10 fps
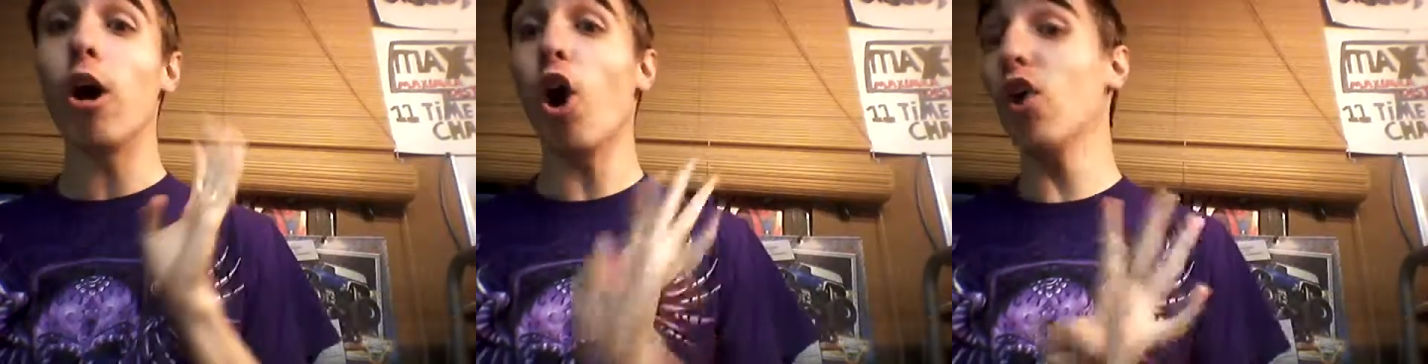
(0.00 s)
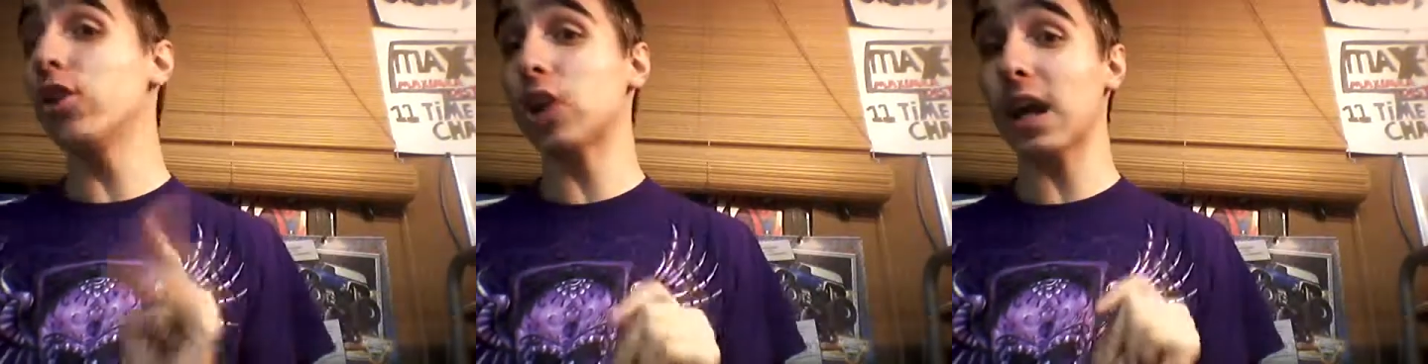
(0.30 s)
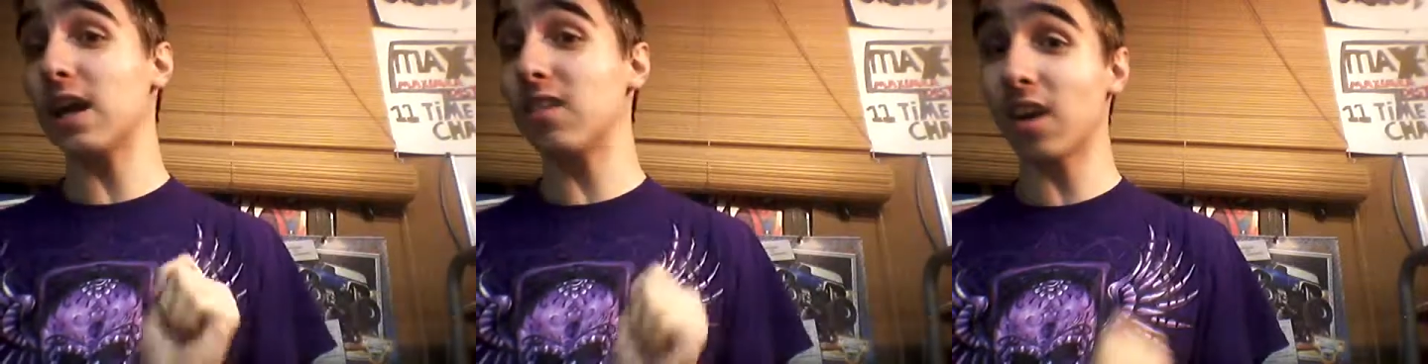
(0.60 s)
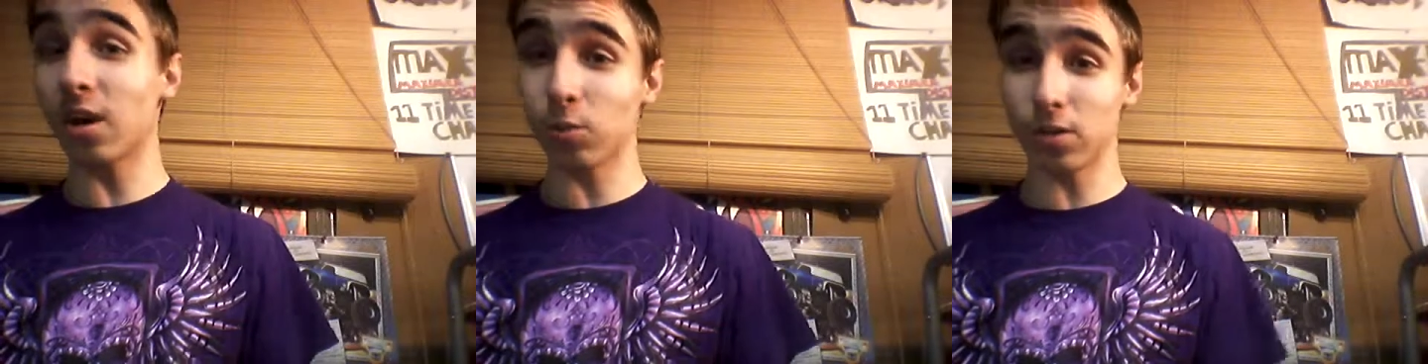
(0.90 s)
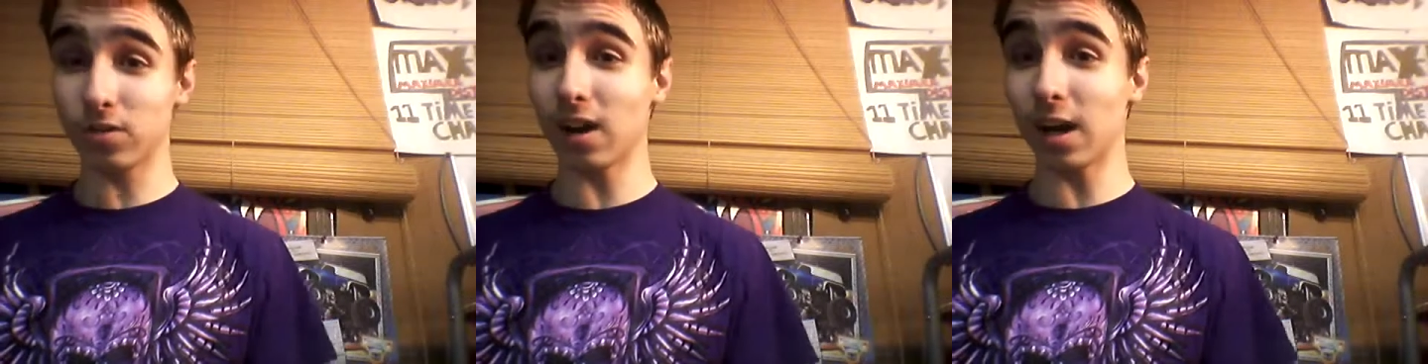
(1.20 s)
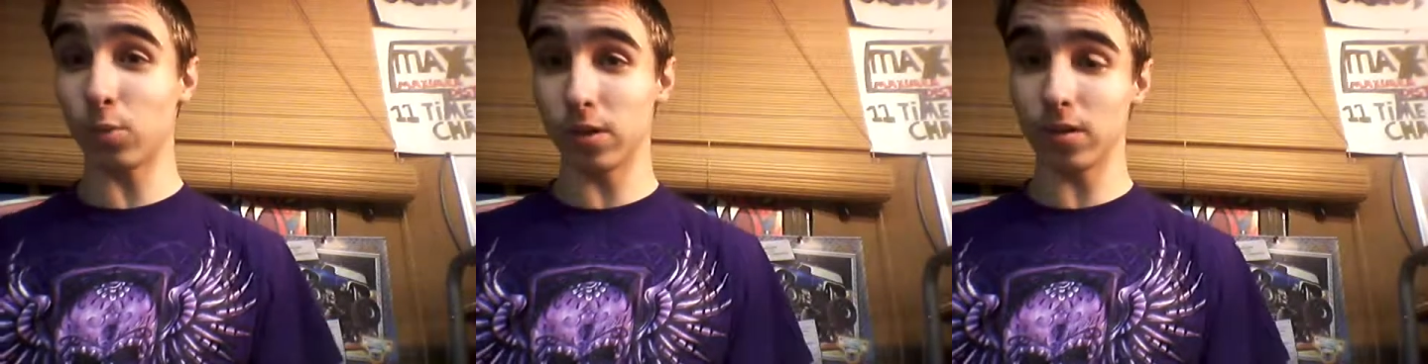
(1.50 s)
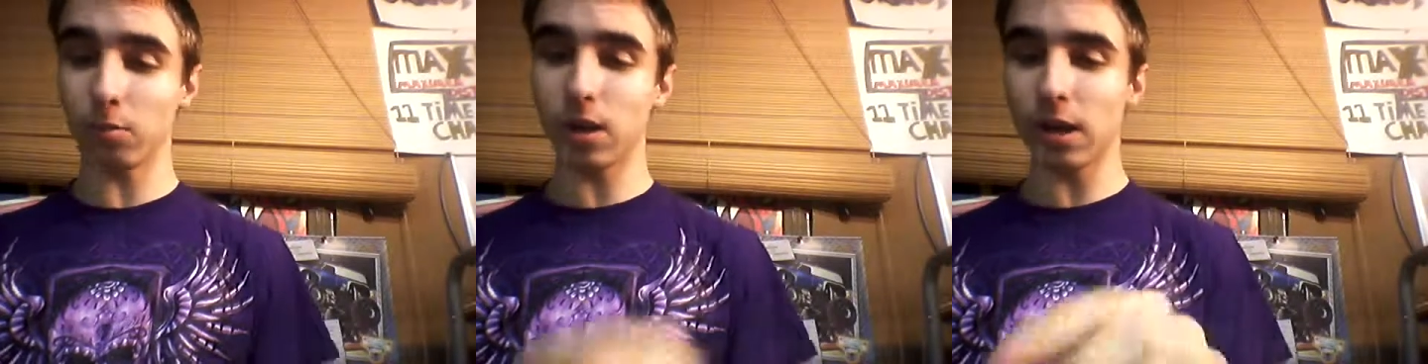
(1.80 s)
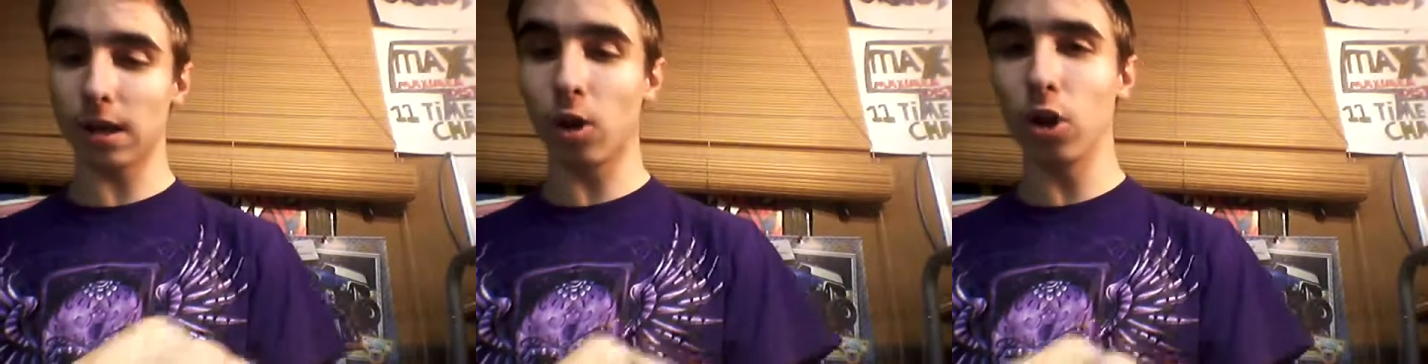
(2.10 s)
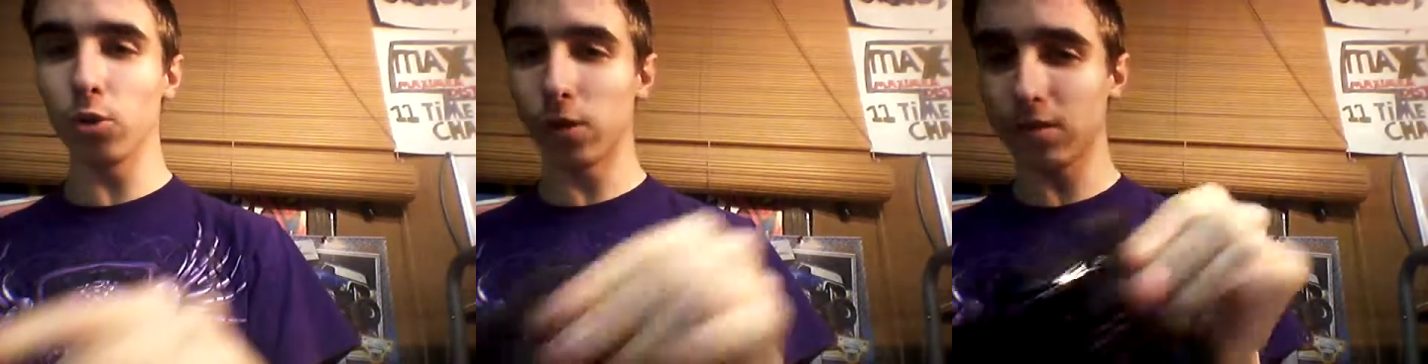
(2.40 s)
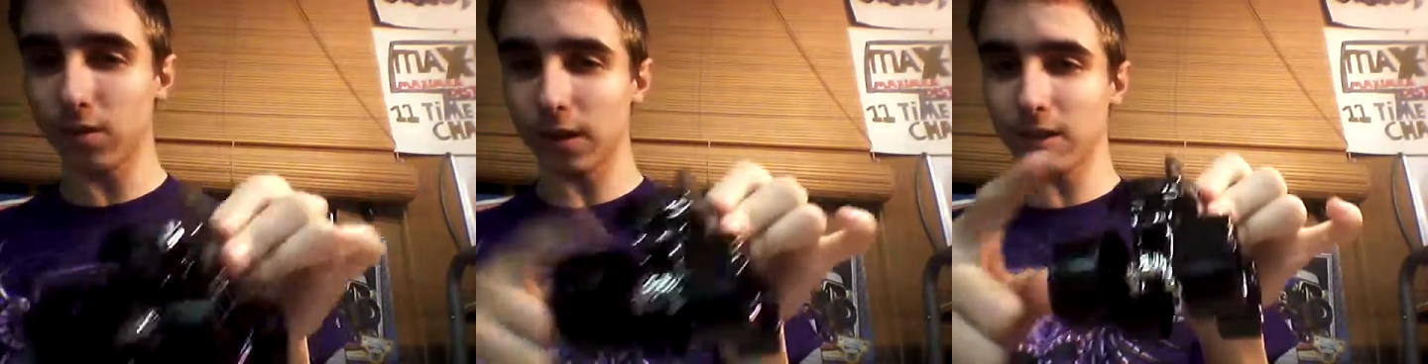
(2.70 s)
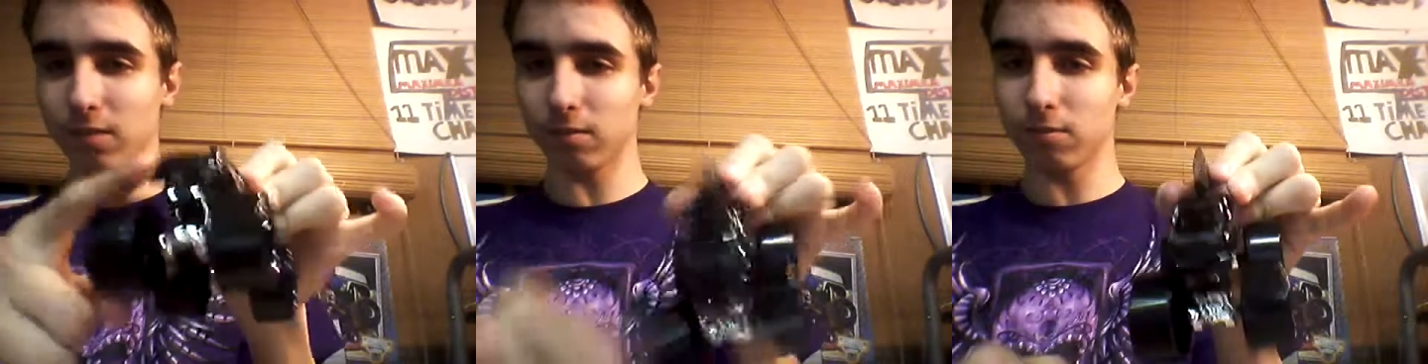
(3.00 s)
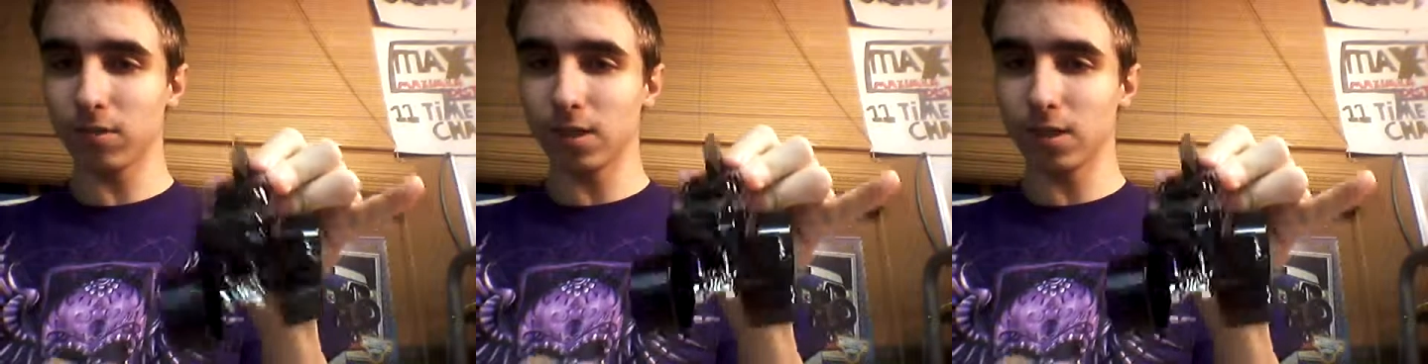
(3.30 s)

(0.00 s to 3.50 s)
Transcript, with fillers: All the Track Ace tire, tire ones I'm getting. All the ones that are like this,